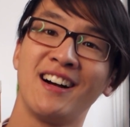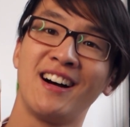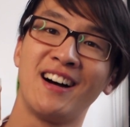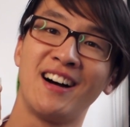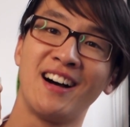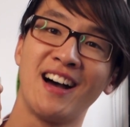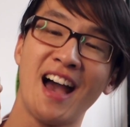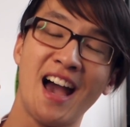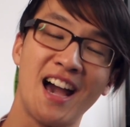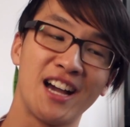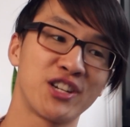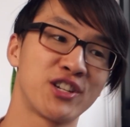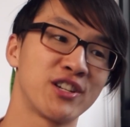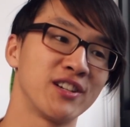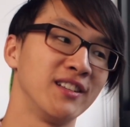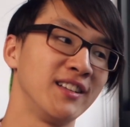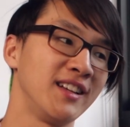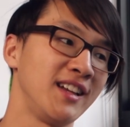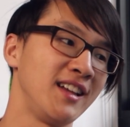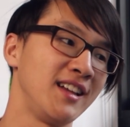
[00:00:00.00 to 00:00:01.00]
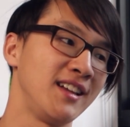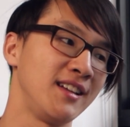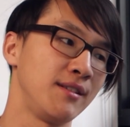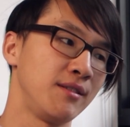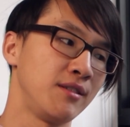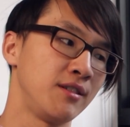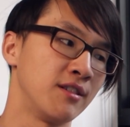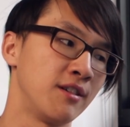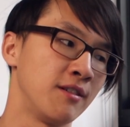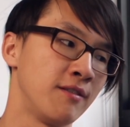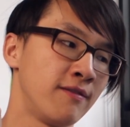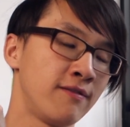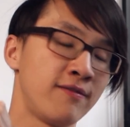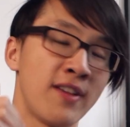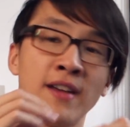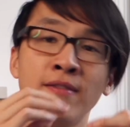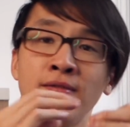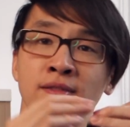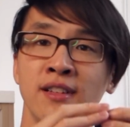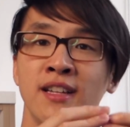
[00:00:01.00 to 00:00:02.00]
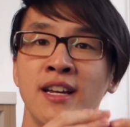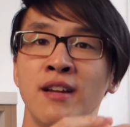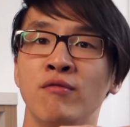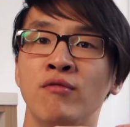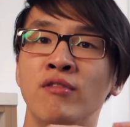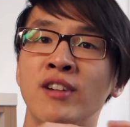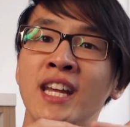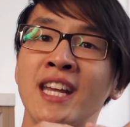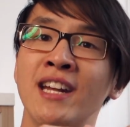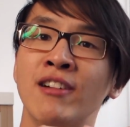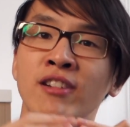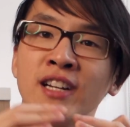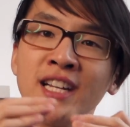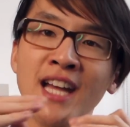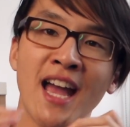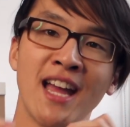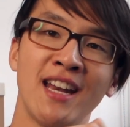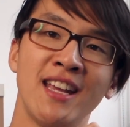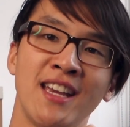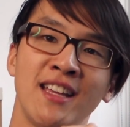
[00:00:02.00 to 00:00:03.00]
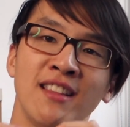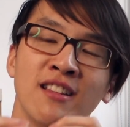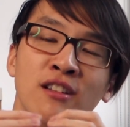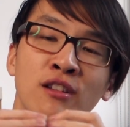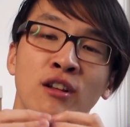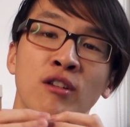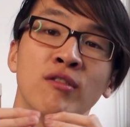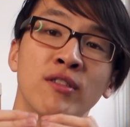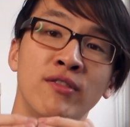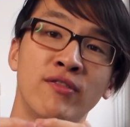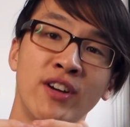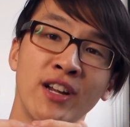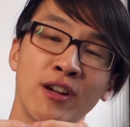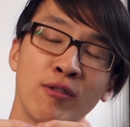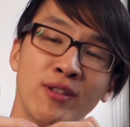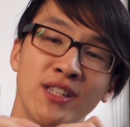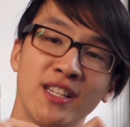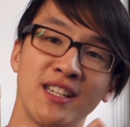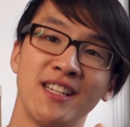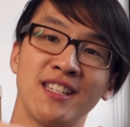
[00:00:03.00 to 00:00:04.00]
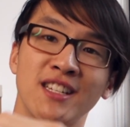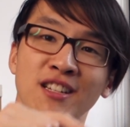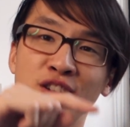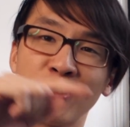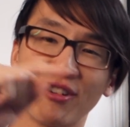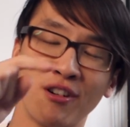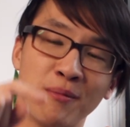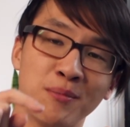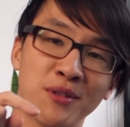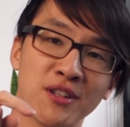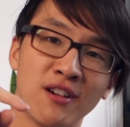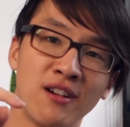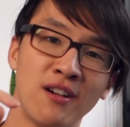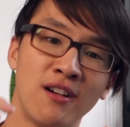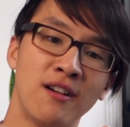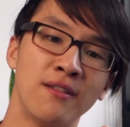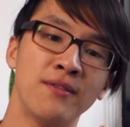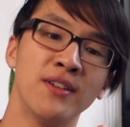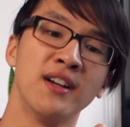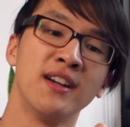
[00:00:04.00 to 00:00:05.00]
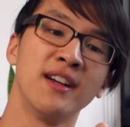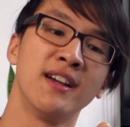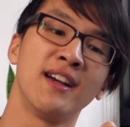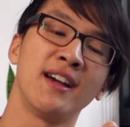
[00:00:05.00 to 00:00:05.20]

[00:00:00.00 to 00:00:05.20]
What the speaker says: actually, you know, faithfully recreating the lower frequencies in terms of